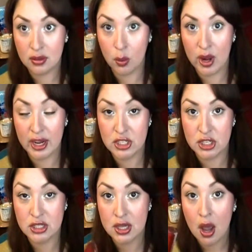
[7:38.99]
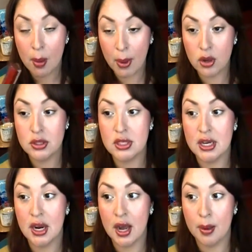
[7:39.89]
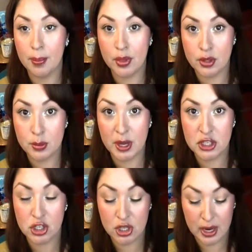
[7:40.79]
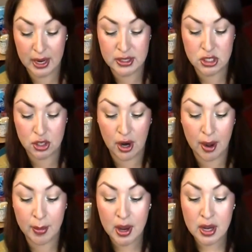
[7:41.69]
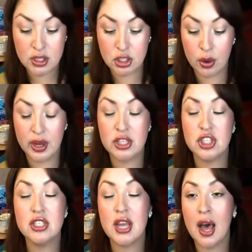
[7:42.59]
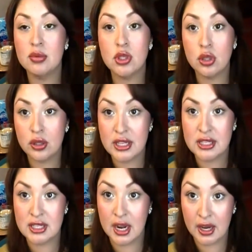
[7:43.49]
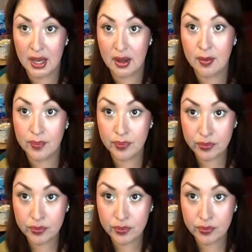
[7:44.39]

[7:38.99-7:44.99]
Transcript: the one I just posted up those pictures on Instagram so it's just absolutely stunning